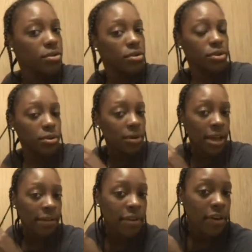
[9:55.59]
you don't
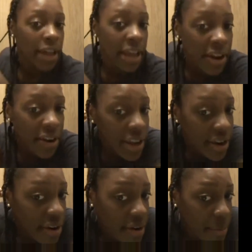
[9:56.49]
have your hair
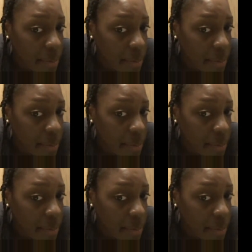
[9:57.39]
here,